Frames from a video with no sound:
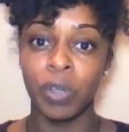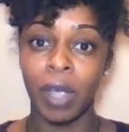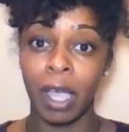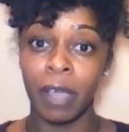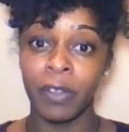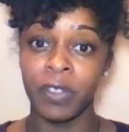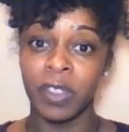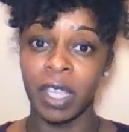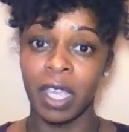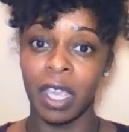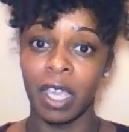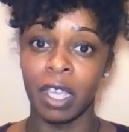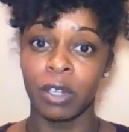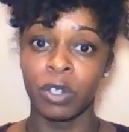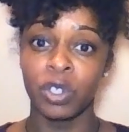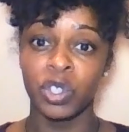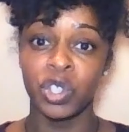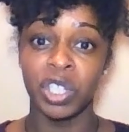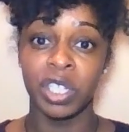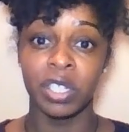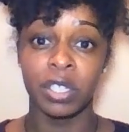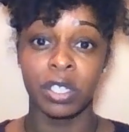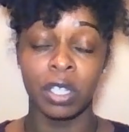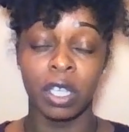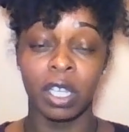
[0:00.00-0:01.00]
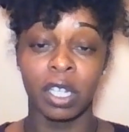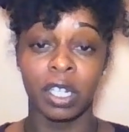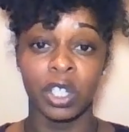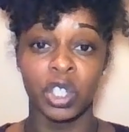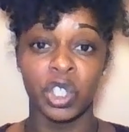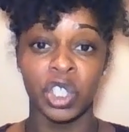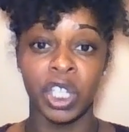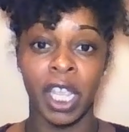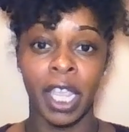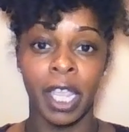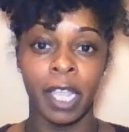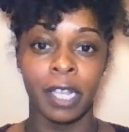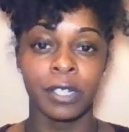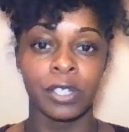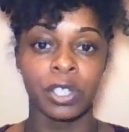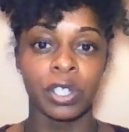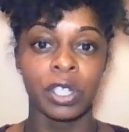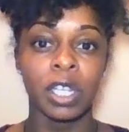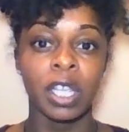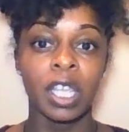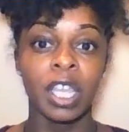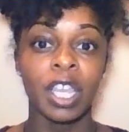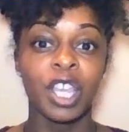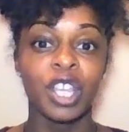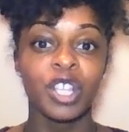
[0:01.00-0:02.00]
how the energy is going to change.
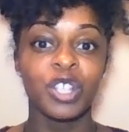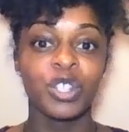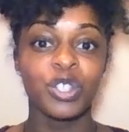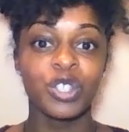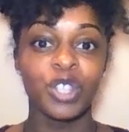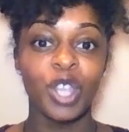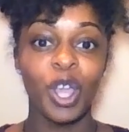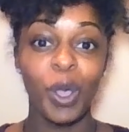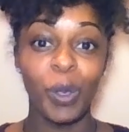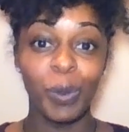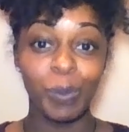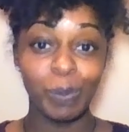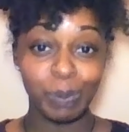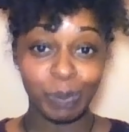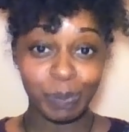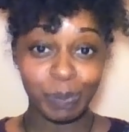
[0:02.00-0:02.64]
So